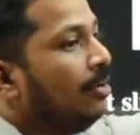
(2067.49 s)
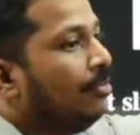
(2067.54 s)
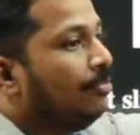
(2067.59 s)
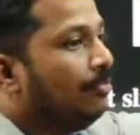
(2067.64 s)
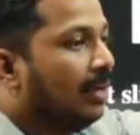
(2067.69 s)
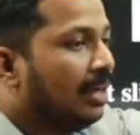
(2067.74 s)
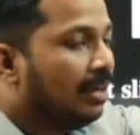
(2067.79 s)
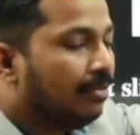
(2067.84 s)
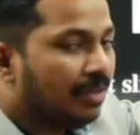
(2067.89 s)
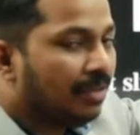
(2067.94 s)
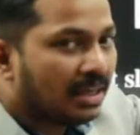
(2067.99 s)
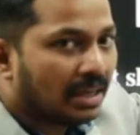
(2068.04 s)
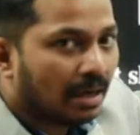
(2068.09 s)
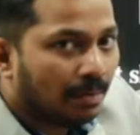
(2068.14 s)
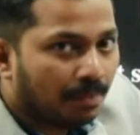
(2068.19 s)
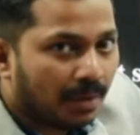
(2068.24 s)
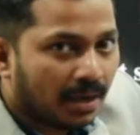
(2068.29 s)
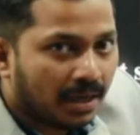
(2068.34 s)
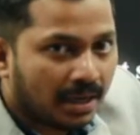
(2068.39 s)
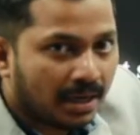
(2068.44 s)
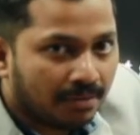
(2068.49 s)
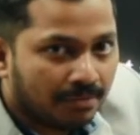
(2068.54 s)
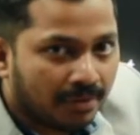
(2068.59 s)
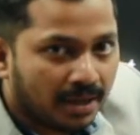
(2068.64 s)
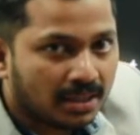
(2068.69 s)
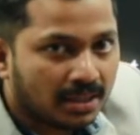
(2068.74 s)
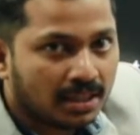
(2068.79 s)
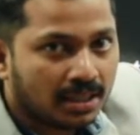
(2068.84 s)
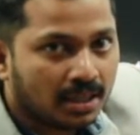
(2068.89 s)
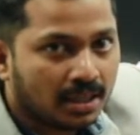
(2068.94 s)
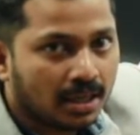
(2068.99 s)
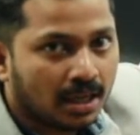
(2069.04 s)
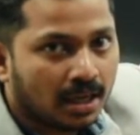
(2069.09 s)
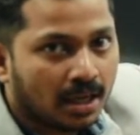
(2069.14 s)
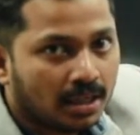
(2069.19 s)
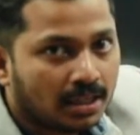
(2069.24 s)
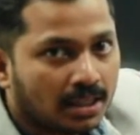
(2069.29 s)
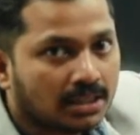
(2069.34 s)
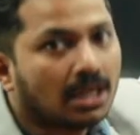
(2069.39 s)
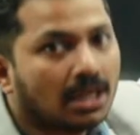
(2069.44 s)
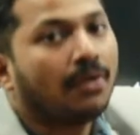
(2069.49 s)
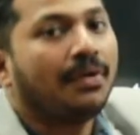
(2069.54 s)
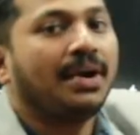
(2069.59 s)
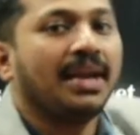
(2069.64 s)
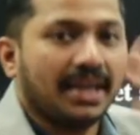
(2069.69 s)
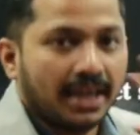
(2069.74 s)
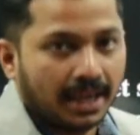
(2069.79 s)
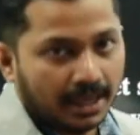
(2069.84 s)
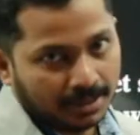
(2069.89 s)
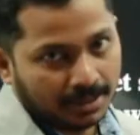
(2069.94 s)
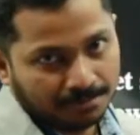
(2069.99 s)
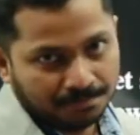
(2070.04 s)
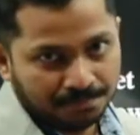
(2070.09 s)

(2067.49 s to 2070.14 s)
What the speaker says: when we comparing with the surrounding air.